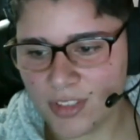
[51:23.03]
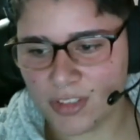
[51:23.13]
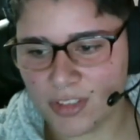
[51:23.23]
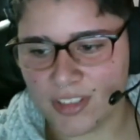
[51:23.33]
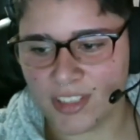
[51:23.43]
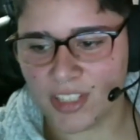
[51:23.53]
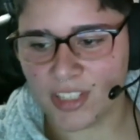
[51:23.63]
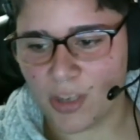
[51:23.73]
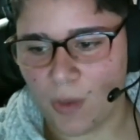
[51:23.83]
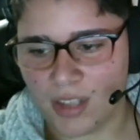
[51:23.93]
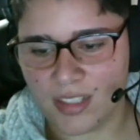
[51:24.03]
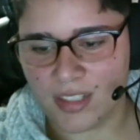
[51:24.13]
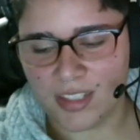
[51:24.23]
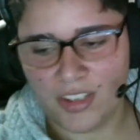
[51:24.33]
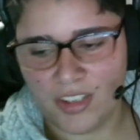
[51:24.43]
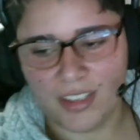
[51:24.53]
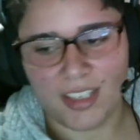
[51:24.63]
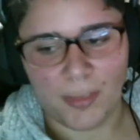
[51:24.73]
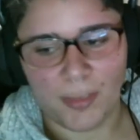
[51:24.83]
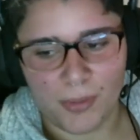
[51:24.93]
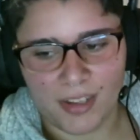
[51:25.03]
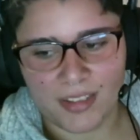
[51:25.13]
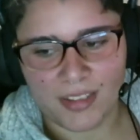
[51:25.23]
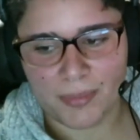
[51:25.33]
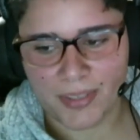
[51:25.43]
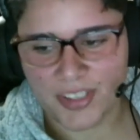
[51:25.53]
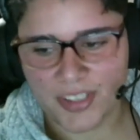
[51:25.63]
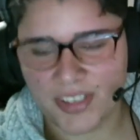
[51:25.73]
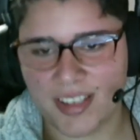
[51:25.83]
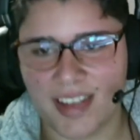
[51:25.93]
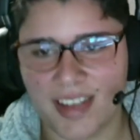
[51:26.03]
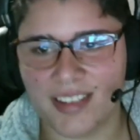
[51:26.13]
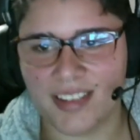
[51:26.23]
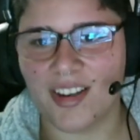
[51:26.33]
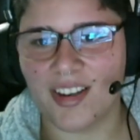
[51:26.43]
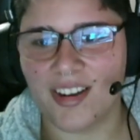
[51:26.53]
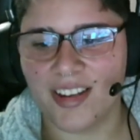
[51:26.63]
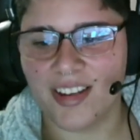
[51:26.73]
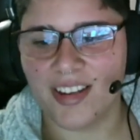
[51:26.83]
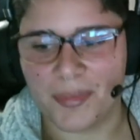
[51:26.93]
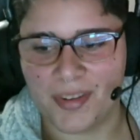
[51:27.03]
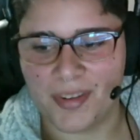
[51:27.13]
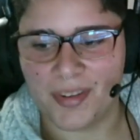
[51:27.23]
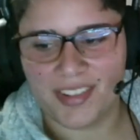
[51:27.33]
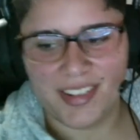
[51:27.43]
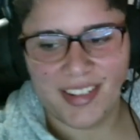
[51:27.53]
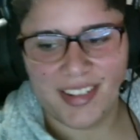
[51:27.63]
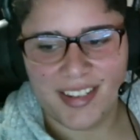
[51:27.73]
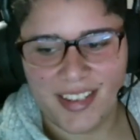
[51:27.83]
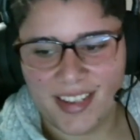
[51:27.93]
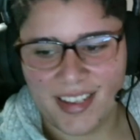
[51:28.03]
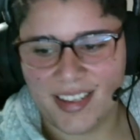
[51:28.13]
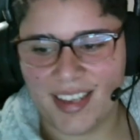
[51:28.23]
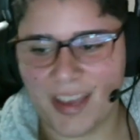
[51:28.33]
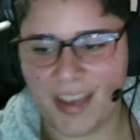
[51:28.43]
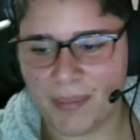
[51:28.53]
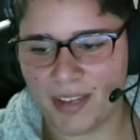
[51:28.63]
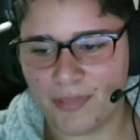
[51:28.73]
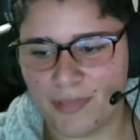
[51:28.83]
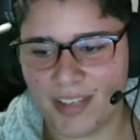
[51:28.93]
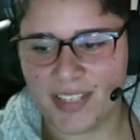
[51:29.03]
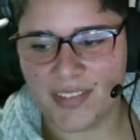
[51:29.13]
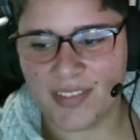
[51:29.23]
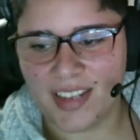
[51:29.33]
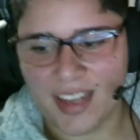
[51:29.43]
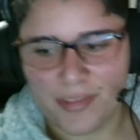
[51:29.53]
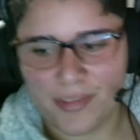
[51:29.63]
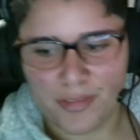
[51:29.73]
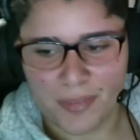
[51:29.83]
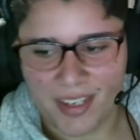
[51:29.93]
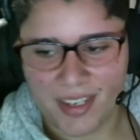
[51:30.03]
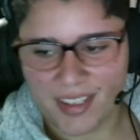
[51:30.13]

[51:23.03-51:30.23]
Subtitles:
You'll stick to your Watson. You can keep Watson Pudge. That is all you, brother. Can't make a fence for the life of me.